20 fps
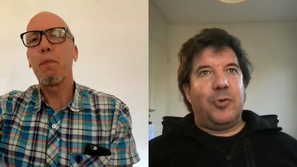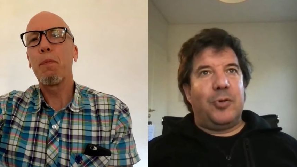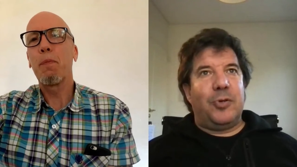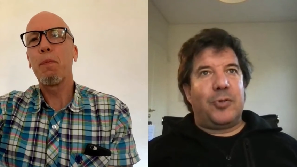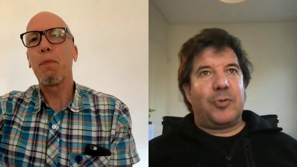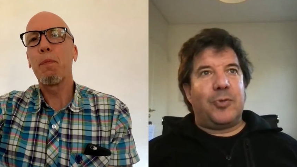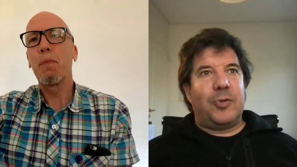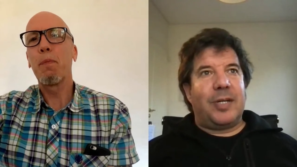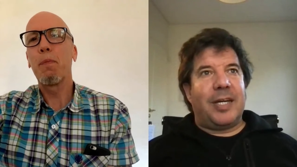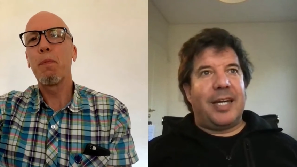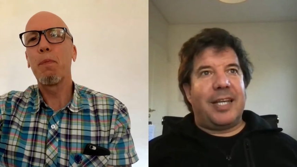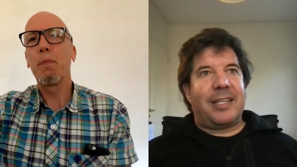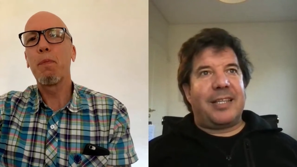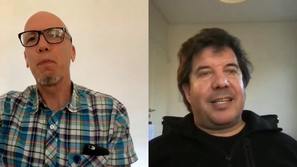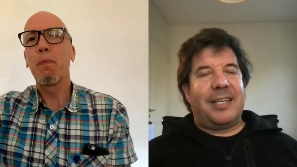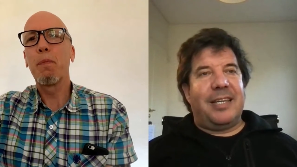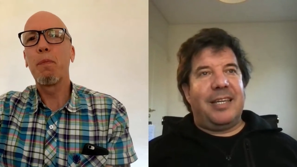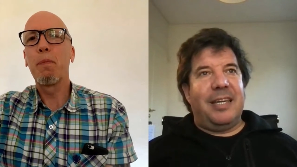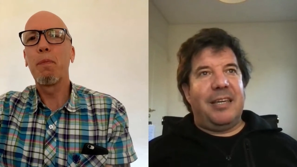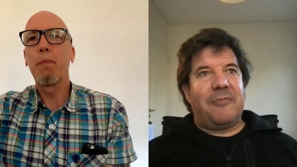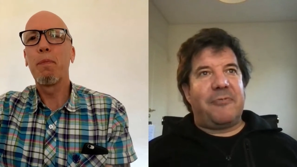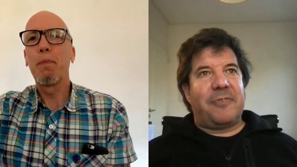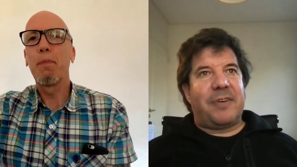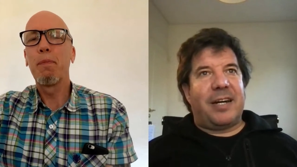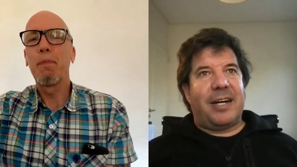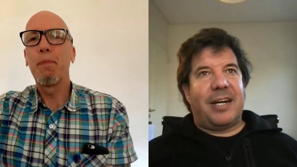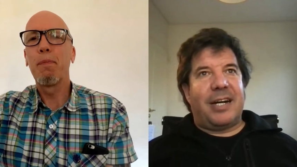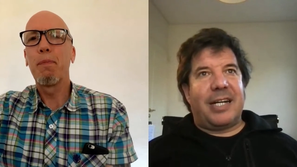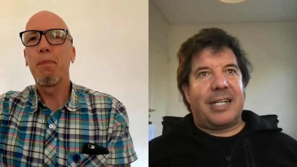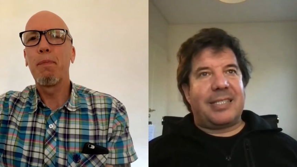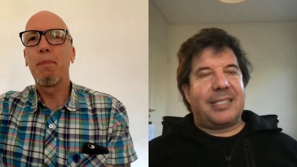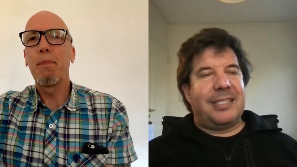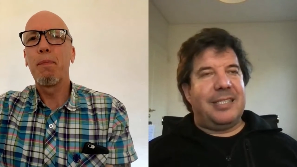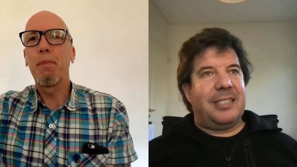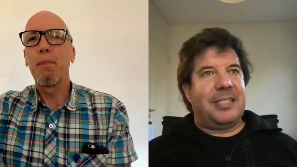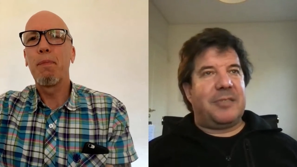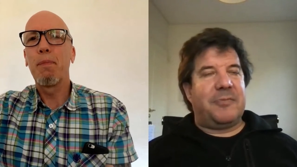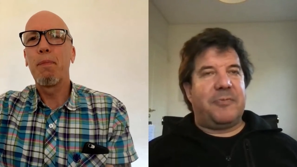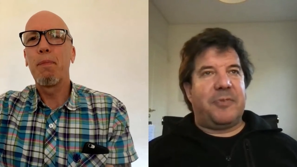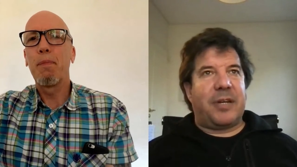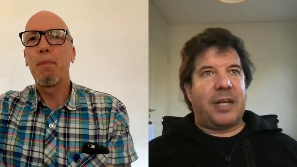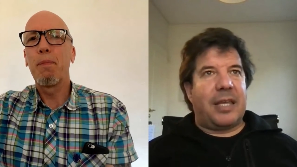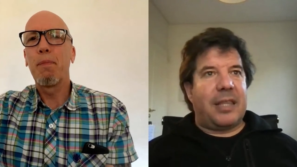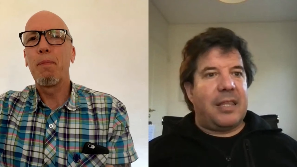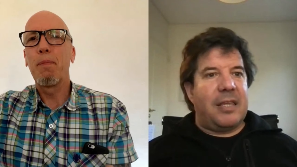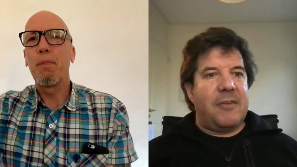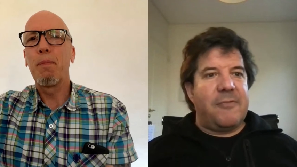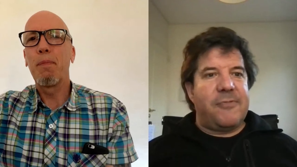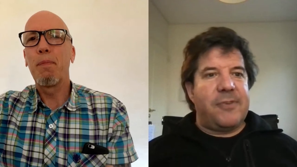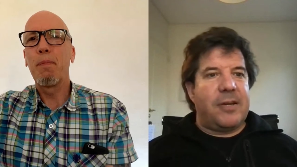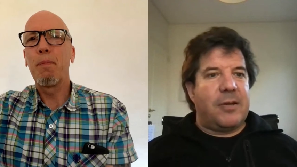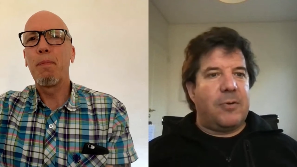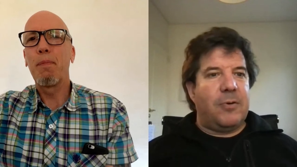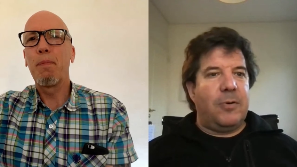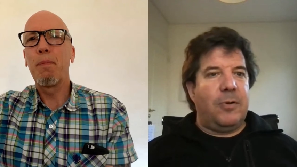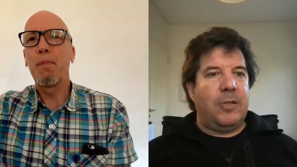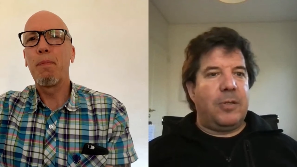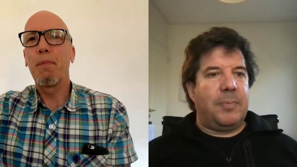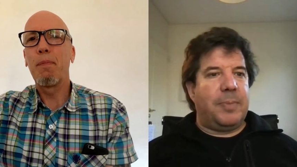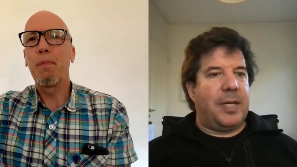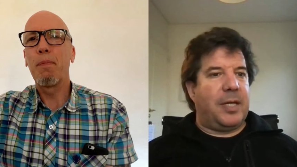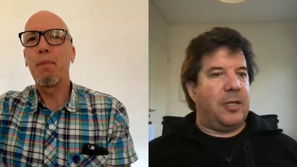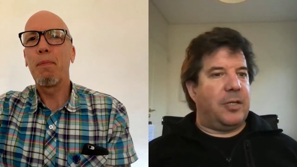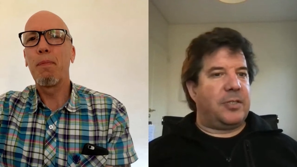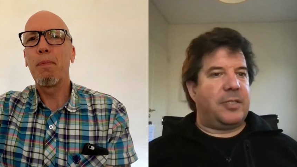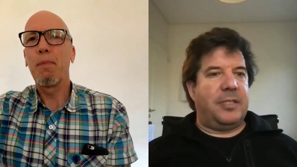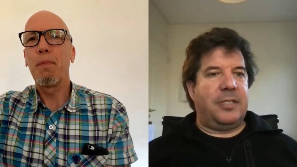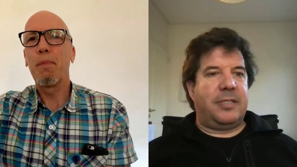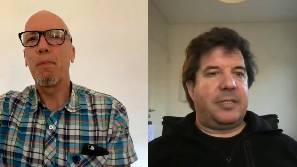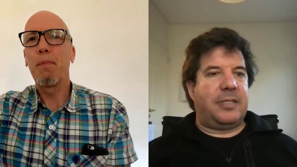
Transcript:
Speaker 1: to, to get gift cards is very difficult because